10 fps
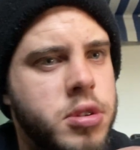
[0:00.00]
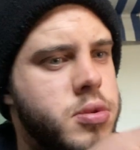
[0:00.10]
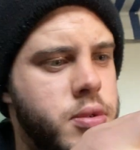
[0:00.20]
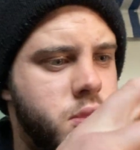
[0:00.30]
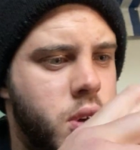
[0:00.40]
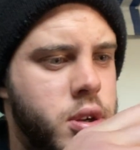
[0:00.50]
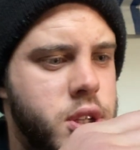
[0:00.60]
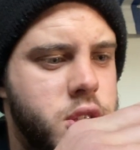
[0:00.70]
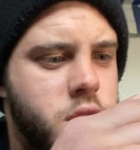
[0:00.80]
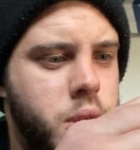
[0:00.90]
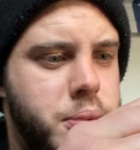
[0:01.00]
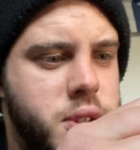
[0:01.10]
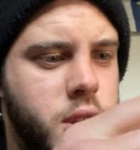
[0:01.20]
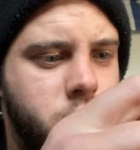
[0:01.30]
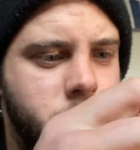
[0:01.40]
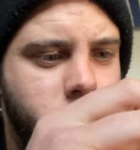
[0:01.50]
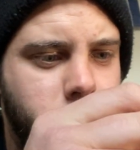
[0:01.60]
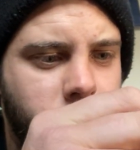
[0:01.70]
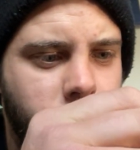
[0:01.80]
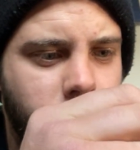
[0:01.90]
swivels aren't as cheap as they used to
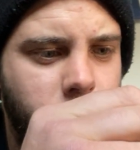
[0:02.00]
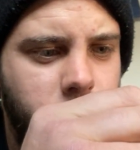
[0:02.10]
be.